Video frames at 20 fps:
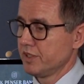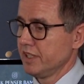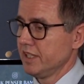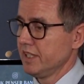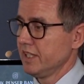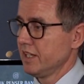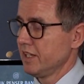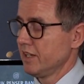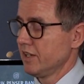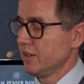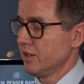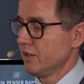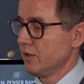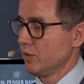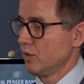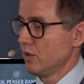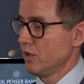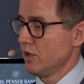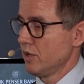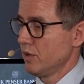
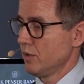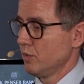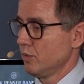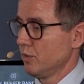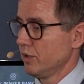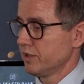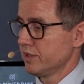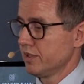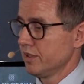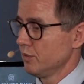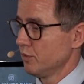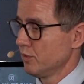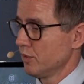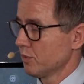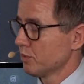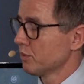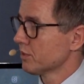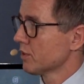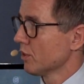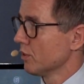
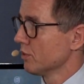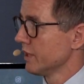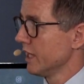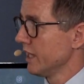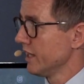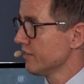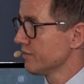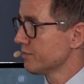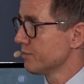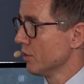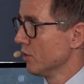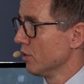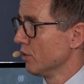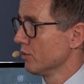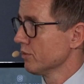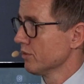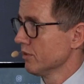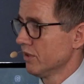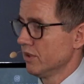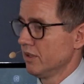we call native
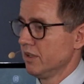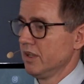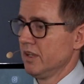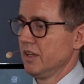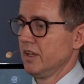bone or,